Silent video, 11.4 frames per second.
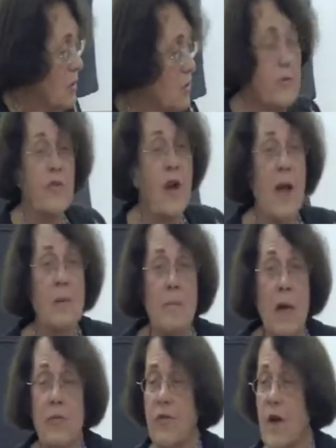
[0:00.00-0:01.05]
to find
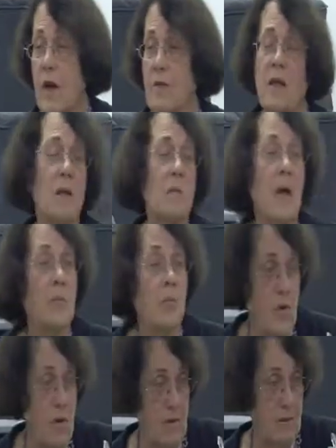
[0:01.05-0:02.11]
my father and my
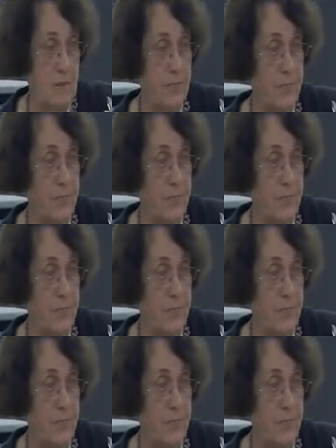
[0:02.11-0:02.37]
brother.